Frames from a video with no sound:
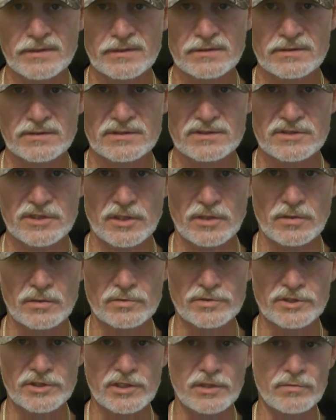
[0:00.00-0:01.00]

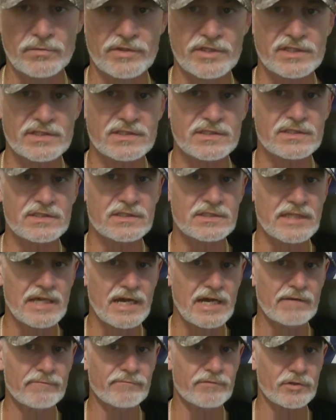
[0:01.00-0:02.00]
So, this is
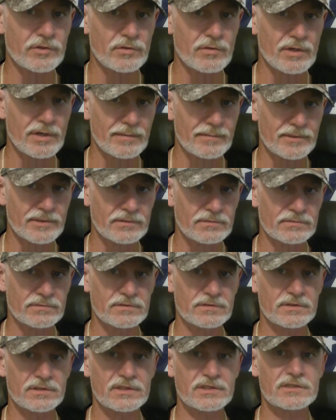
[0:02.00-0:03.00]
not for
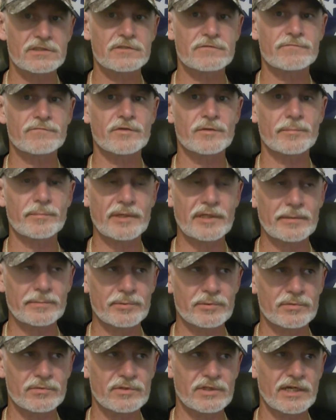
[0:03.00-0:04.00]
criminals. This is for
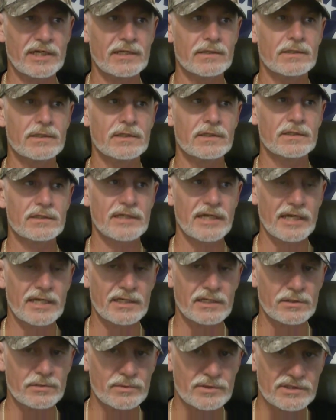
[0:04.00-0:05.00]
people that get
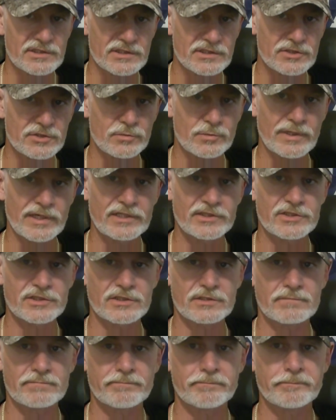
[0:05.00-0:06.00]
into a situation